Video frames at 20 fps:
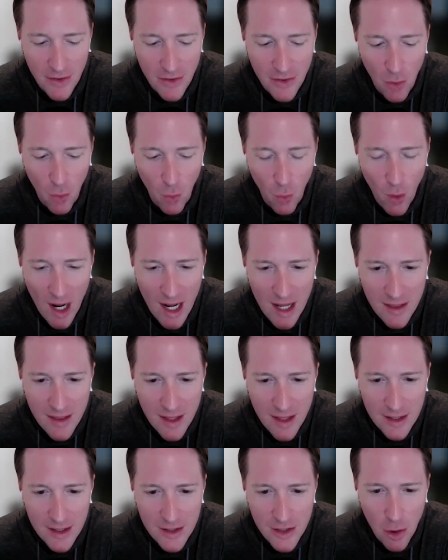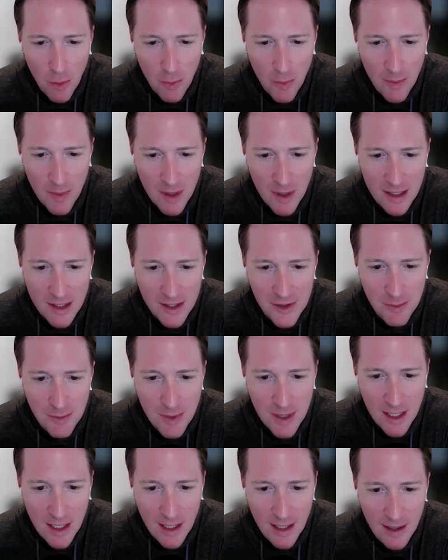the way that dopamine is
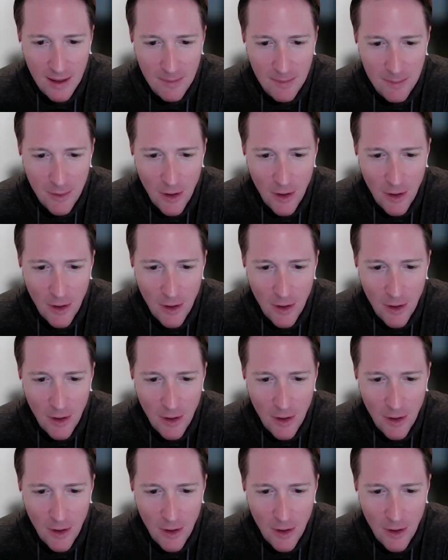being